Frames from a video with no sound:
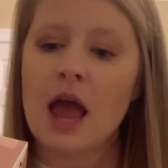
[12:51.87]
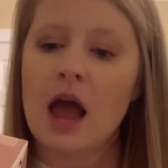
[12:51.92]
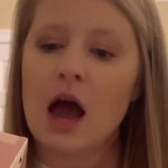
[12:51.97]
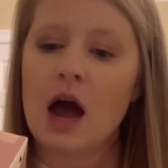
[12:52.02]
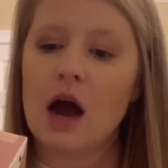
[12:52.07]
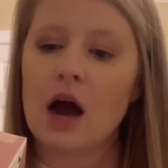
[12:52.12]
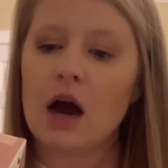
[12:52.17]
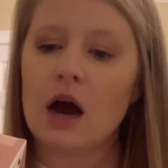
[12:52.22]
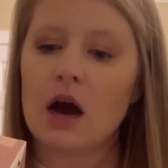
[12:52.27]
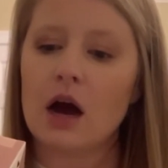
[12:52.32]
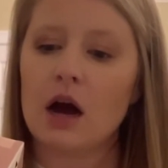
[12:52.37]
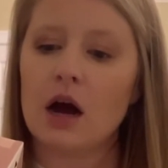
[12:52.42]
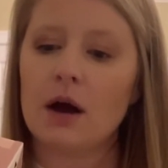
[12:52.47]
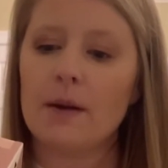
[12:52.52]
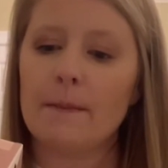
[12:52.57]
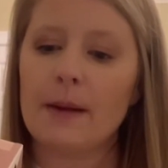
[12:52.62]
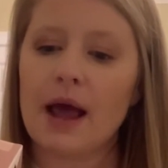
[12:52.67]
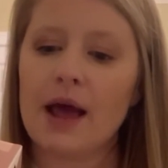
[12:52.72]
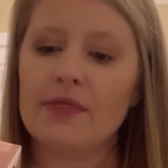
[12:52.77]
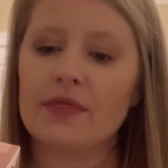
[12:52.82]

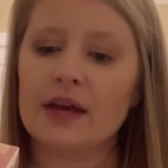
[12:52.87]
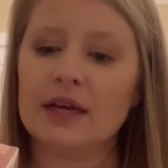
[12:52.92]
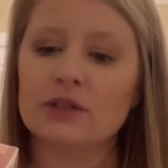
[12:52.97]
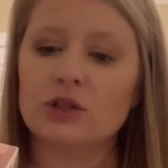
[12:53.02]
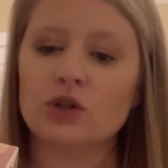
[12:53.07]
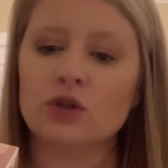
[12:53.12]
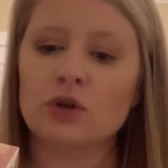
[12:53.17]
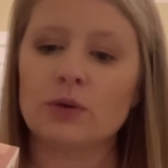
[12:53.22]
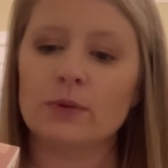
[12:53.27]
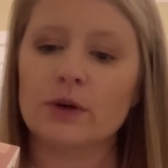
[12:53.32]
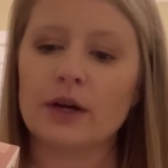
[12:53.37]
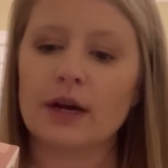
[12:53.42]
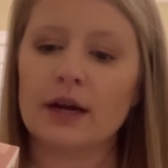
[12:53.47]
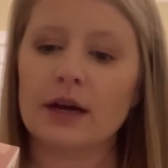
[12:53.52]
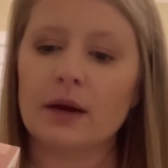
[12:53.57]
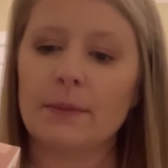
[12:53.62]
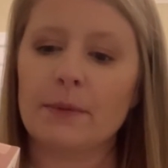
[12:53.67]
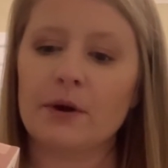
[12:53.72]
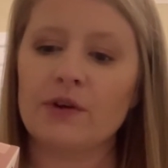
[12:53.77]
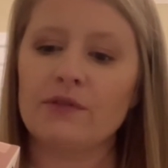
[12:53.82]
And then
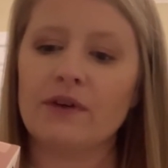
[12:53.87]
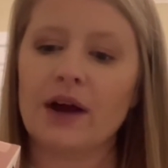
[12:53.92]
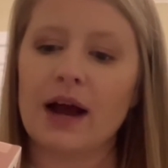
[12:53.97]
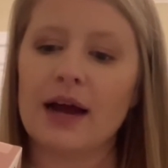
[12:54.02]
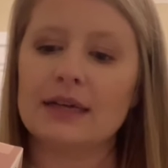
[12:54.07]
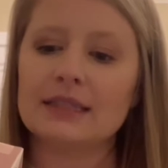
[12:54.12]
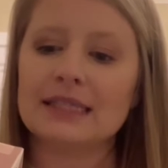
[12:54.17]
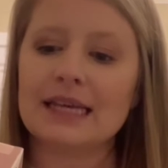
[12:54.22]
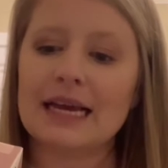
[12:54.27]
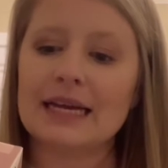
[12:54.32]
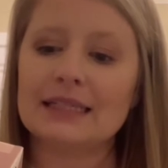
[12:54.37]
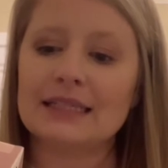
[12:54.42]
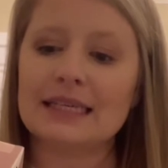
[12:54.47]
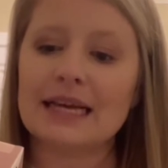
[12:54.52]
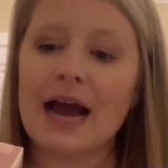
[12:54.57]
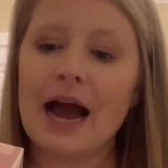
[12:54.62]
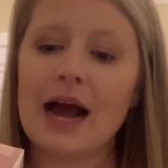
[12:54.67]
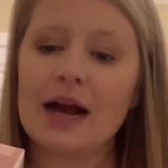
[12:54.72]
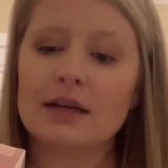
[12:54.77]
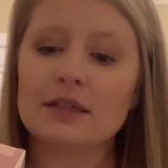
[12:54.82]
turmeric provides
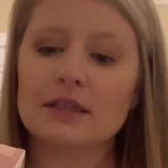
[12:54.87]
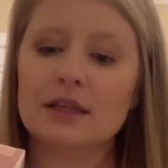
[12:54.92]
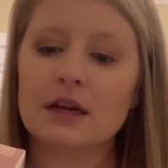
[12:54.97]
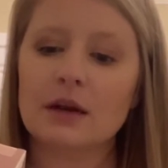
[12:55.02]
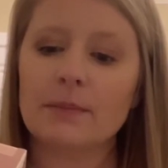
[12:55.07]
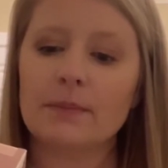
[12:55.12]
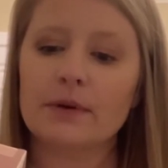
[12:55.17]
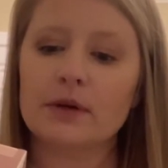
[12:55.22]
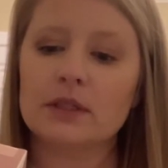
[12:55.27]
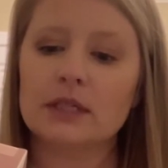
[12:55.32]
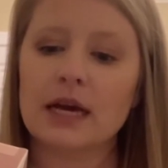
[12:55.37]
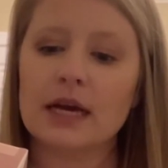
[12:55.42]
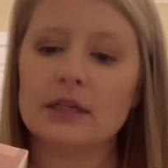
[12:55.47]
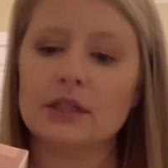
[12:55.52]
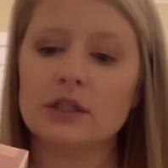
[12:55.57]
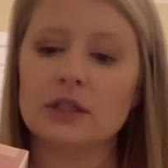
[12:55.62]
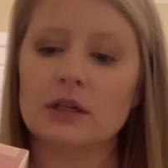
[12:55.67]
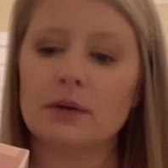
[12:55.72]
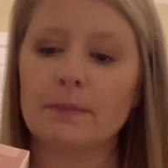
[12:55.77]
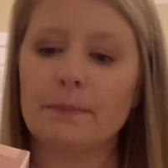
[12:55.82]
antioxidant
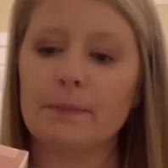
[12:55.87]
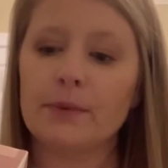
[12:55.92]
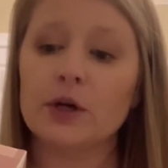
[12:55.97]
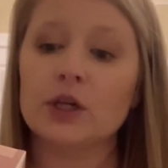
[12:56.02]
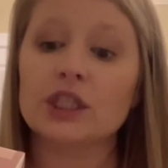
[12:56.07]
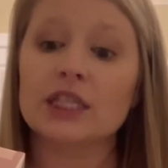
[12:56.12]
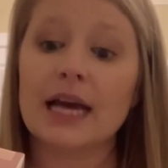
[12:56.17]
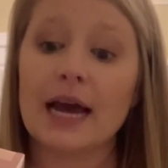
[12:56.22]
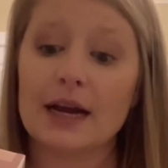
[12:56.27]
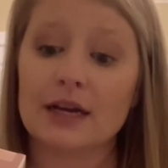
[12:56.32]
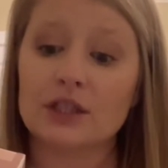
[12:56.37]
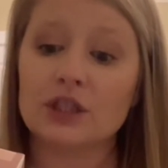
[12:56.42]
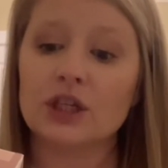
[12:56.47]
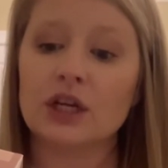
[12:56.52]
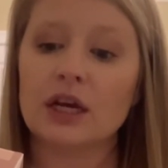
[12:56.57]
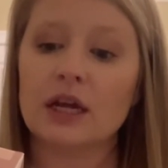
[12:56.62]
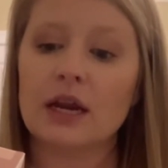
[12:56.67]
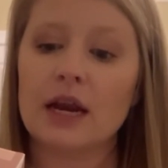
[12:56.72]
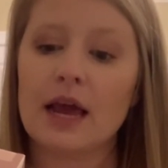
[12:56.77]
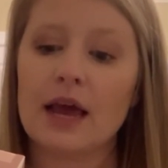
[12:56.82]

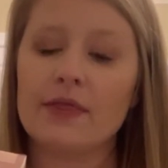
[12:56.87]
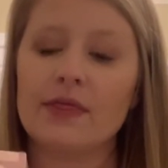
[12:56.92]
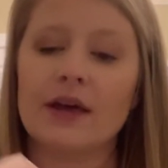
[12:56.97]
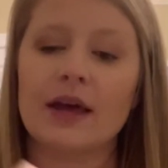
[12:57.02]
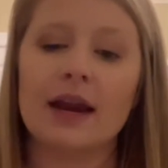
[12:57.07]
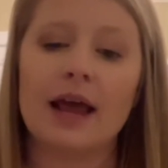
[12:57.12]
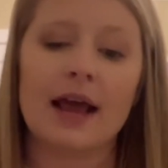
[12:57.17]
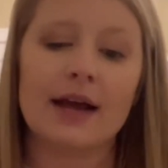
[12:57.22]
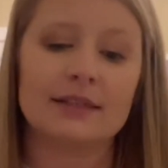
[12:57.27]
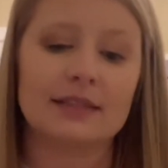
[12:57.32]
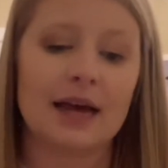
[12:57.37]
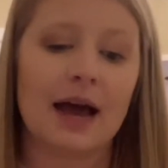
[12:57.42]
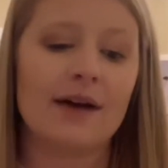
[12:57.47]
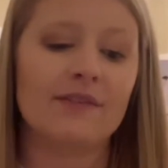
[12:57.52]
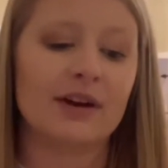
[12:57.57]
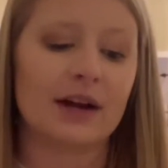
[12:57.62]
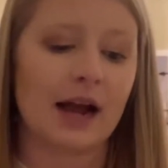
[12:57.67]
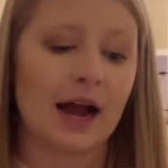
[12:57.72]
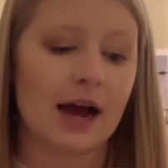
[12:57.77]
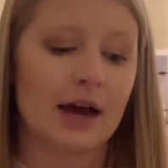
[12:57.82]
protection, and then has
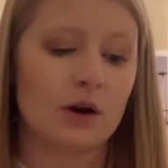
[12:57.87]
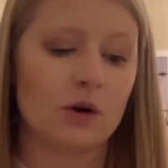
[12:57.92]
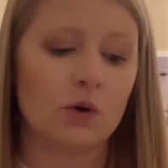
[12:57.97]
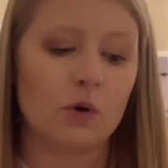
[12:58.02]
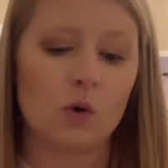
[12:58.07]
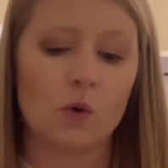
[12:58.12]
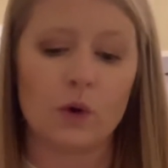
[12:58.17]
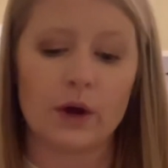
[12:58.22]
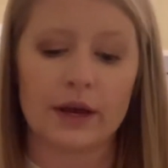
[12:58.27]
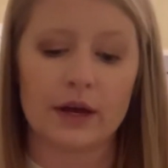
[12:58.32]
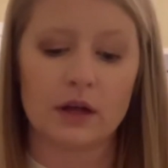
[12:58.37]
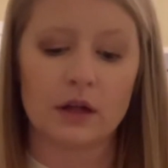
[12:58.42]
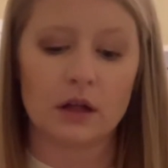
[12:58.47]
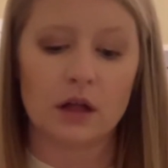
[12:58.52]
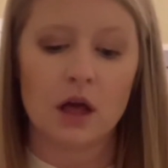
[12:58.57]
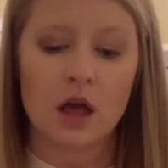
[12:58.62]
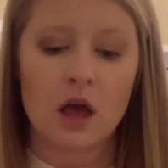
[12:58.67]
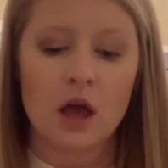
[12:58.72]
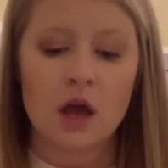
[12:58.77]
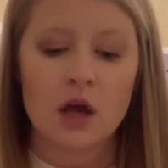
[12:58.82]
avocado oil.
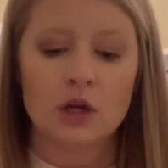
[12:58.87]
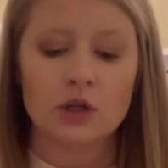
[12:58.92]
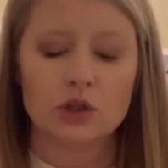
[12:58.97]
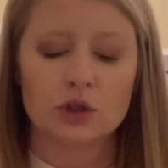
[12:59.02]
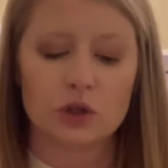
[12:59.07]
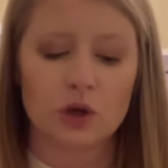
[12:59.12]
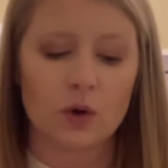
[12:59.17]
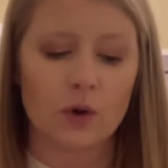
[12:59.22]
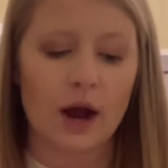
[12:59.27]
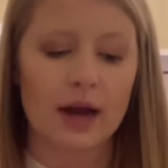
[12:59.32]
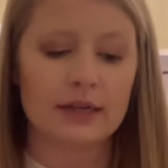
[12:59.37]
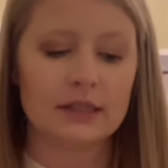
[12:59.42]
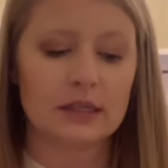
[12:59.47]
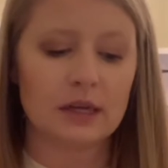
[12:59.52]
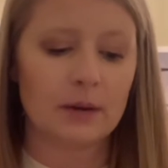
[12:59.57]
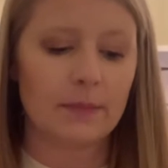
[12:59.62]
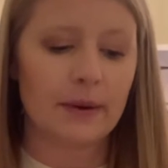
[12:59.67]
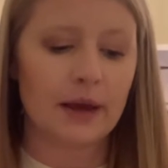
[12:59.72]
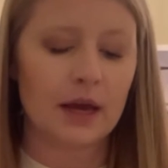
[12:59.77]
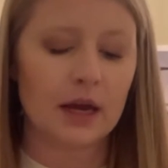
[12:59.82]
So I
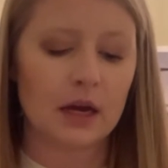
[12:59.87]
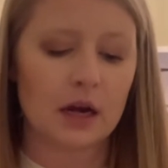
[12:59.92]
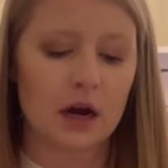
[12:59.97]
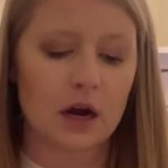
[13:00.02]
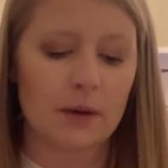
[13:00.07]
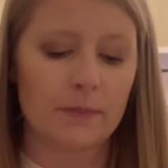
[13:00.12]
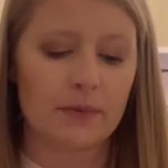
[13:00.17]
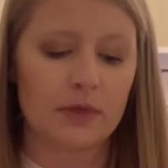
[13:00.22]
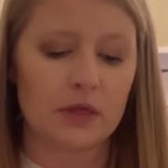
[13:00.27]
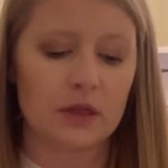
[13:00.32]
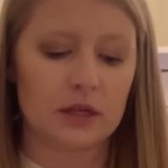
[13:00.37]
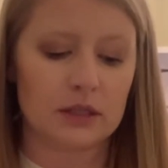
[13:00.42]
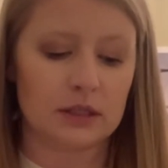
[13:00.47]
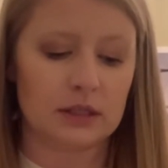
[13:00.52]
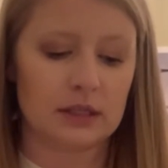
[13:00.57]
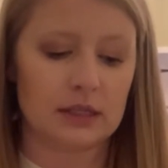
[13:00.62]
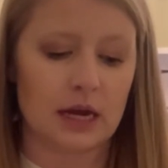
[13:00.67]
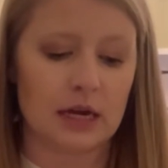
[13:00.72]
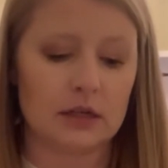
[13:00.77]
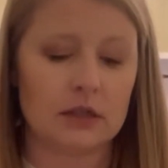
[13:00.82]
did pick up this
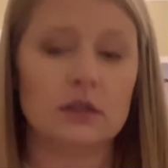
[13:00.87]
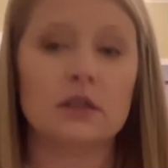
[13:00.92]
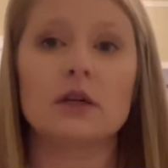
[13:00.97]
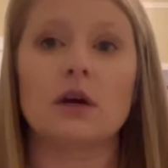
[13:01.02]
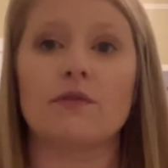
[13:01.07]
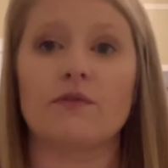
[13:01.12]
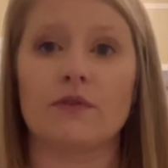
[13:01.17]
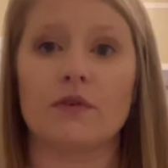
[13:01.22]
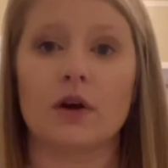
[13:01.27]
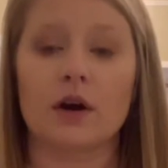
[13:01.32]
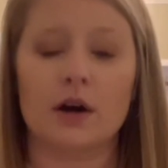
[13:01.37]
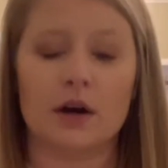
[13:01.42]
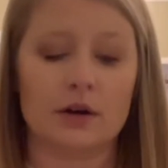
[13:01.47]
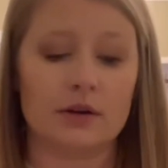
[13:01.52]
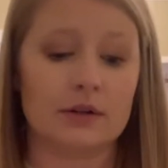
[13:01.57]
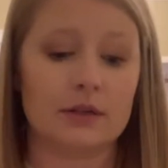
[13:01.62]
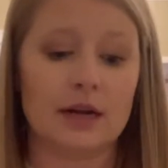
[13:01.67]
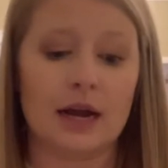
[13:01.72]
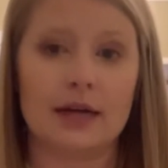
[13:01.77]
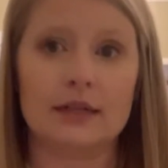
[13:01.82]
scent,
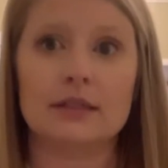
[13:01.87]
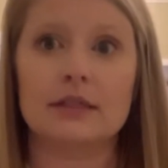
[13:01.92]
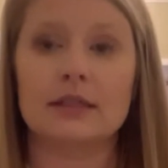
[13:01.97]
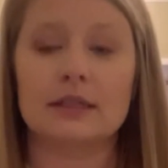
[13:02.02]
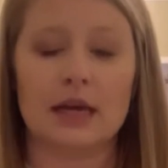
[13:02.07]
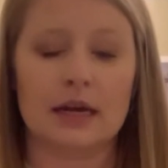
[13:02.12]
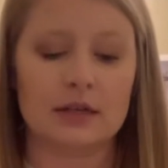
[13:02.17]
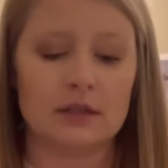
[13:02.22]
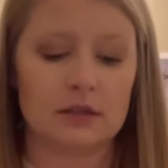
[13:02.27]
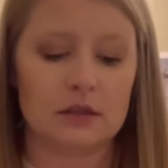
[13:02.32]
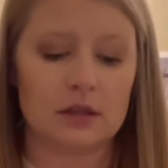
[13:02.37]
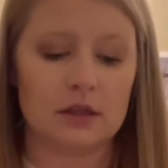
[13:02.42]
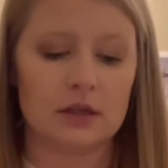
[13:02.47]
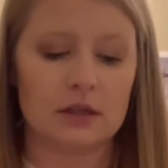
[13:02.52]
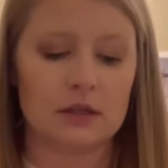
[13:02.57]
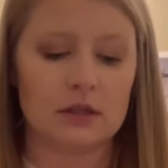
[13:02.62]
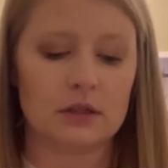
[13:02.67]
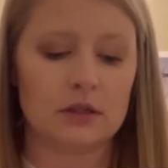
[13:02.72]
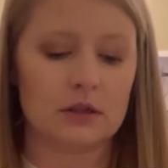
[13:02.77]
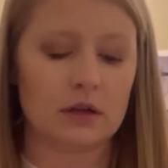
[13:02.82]

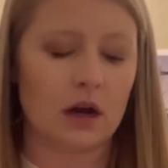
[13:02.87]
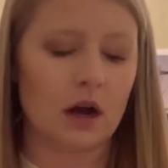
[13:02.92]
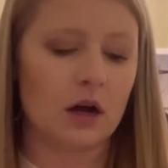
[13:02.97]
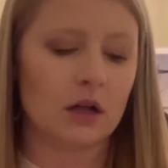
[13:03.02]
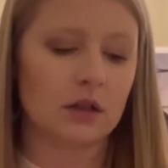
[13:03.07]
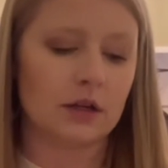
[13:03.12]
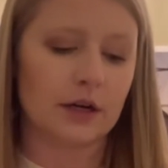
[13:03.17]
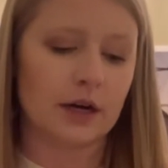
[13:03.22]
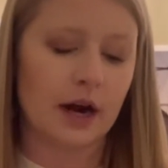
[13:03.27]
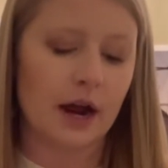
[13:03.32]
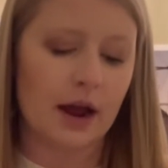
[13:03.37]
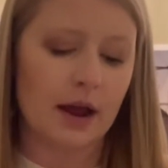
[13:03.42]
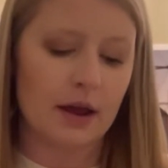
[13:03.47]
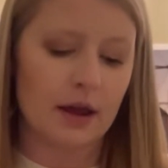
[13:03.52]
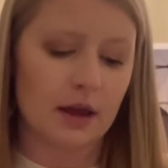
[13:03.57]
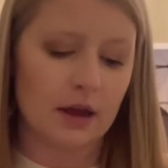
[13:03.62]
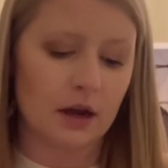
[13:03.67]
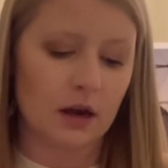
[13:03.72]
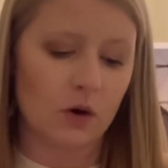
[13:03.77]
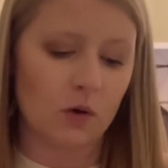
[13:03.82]
this color.
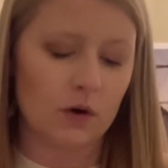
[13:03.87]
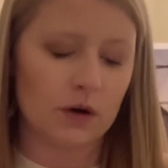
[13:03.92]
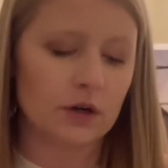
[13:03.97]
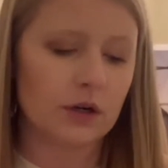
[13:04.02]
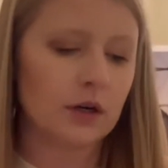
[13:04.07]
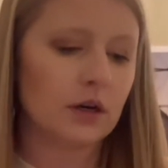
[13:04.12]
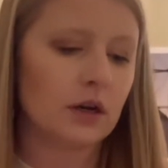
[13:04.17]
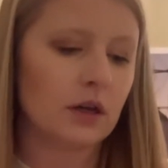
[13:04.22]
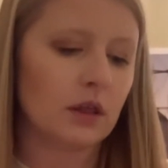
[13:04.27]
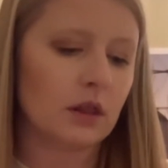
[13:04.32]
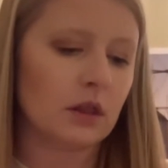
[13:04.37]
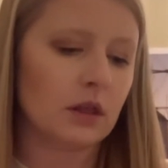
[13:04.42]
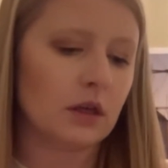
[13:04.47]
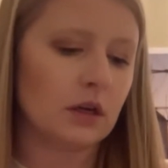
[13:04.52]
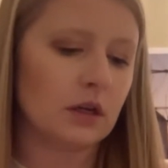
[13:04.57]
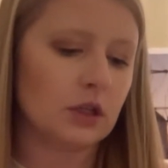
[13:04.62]
I ordered the